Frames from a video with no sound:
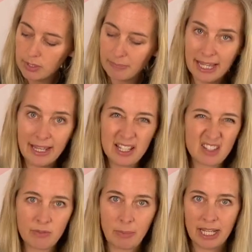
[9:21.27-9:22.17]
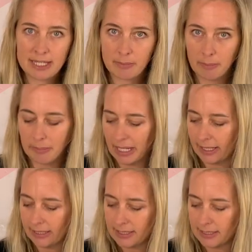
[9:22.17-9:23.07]
blades and replacement
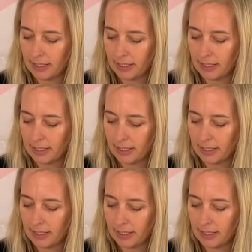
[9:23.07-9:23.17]
blades.